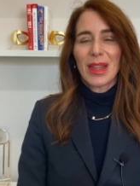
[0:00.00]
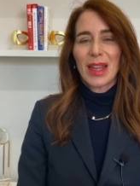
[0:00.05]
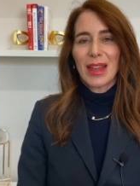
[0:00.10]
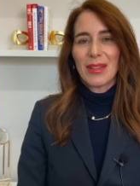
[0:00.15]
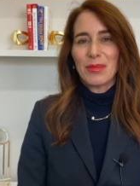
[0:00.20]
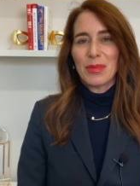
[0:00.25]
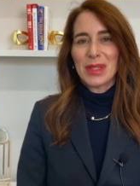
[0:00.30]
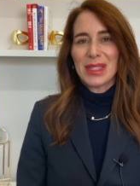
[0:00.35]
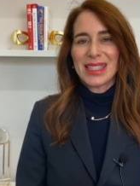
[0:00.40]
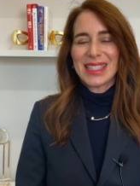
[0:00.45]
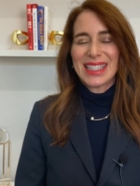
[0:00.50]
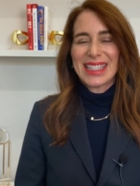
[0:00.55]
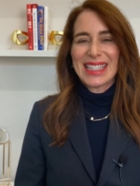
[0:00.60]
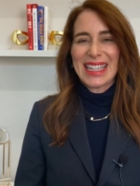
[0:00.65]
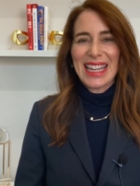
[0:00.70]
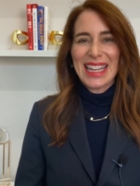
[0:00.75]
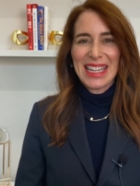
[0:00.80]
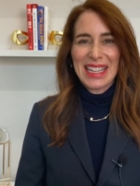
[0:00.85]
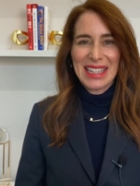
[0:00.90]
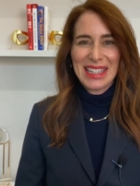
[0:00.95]
I've been
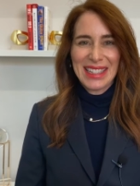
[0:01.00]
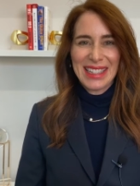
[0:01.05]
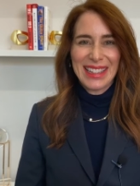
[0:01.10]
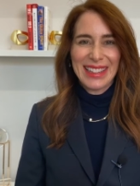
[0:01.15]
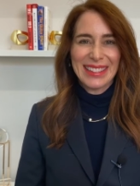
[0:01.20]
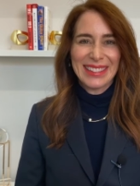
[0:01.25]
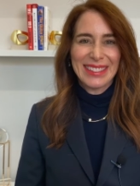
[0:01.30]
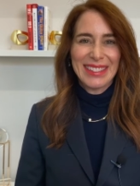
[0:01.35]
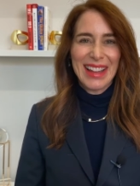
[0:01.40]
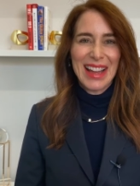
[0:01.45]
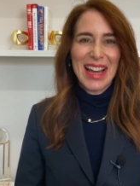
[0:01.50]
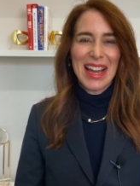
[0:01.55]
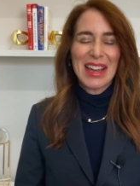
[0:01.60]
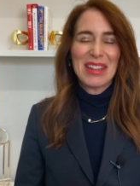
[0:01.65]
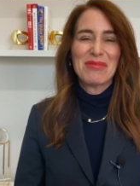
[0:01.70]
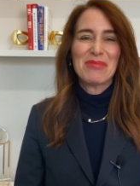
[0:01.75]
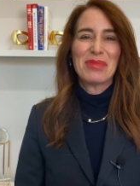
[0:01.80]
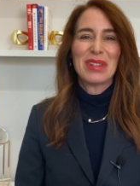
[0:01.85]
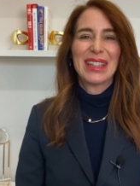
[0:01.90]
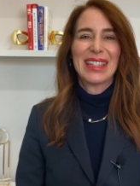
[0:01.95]
saying it a
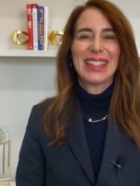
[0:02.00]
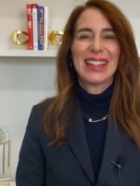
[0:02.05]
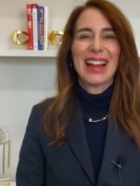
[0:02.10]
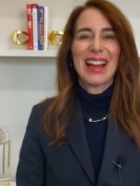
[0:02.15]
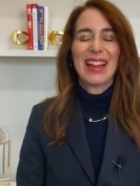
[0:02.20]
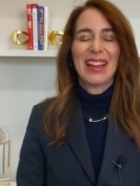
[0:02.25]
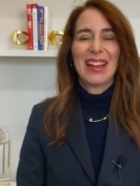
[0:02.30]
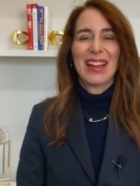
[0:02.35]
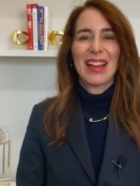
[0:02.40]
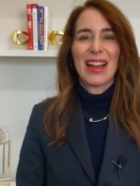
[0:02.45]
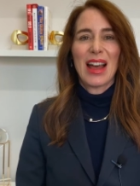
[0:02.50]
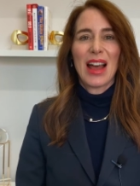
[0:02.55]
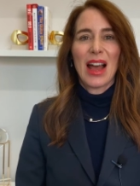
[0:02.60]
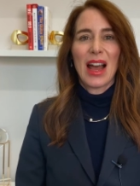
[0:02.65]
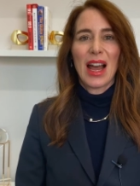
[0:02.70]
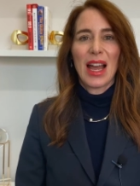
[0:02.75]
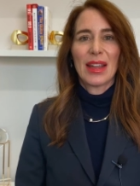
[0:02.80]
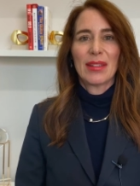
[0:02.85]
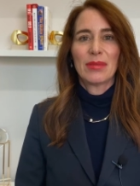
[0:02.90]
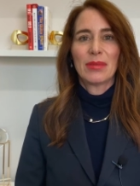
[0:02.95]
lot, but I
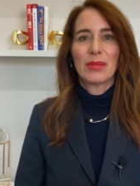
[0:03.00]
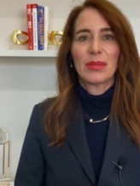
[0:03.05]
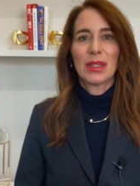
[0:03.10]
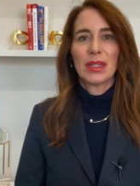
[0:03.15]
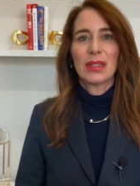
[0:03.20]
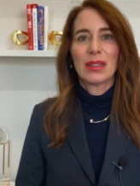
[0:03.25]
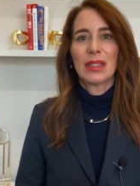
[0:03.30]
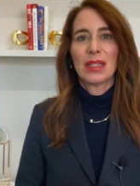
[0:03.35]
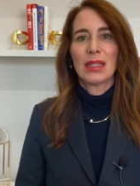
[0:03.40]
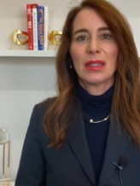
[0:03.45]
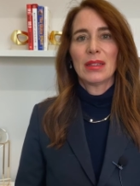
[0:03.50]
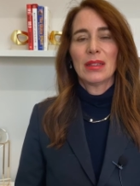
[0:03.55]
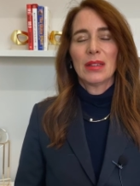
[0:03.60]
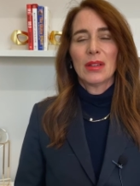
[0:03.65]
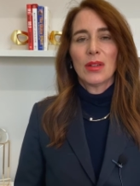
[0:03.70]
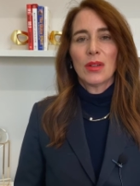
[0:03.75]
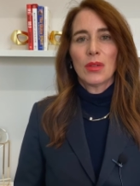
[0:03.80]
really